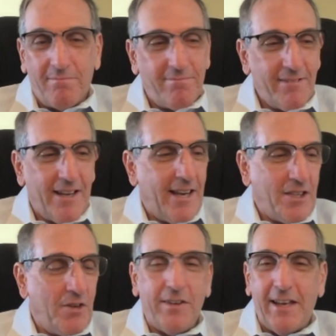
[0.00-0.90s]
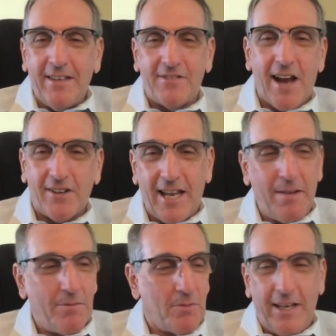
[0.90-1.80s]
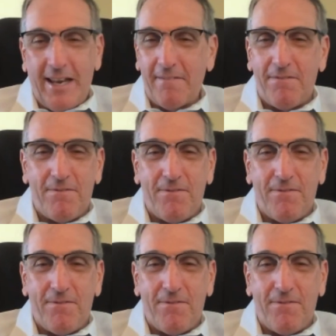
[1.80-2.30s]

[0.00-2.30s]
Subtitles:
UVA soccer games, we'd have